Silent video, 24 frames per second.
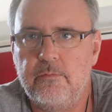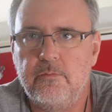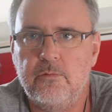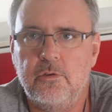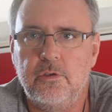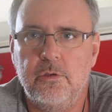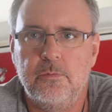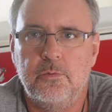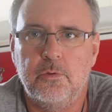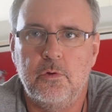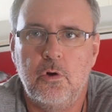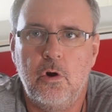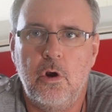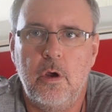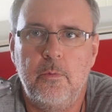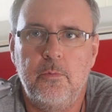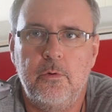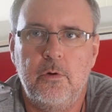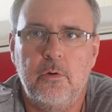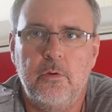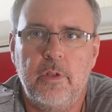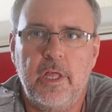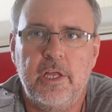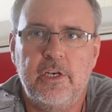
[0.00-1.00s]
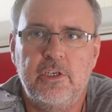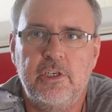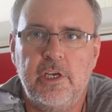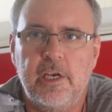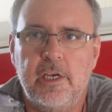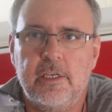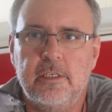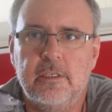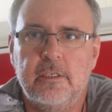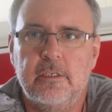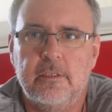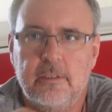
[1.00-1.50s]
subscribe and all that
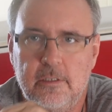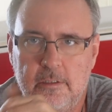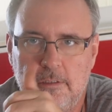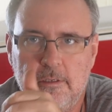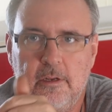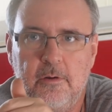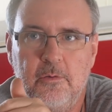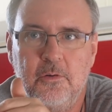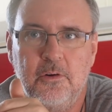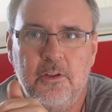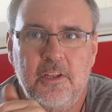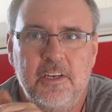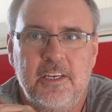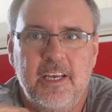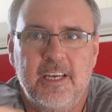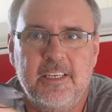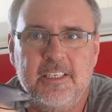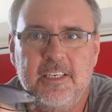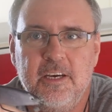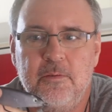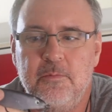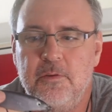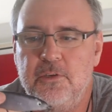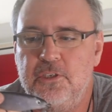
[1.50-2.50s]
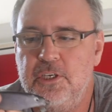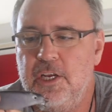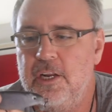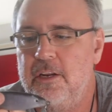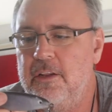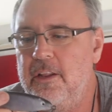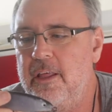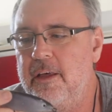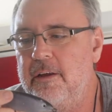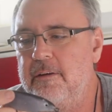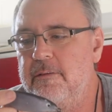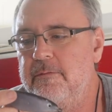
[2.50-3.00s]
jazz, because that really does help the
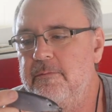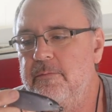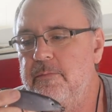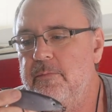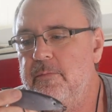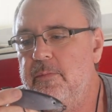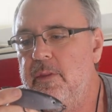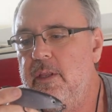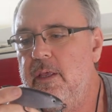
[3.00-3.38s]
channel out.